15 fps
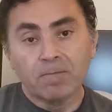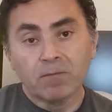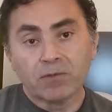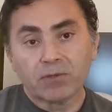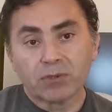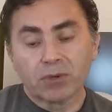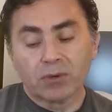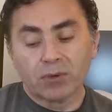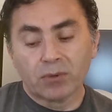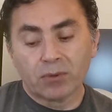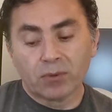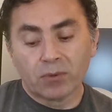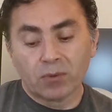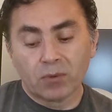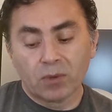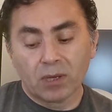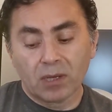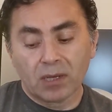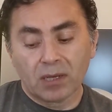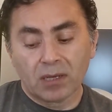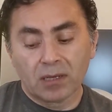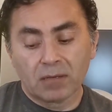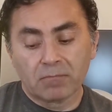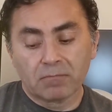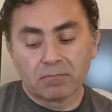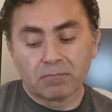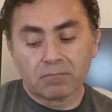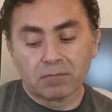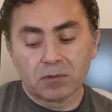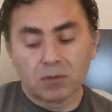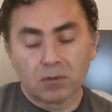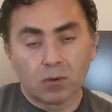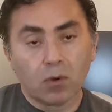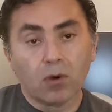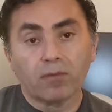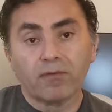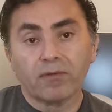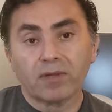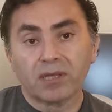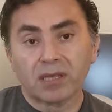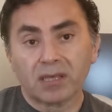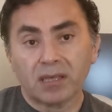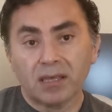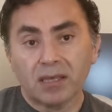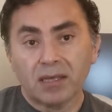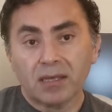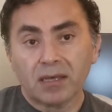So so hopefully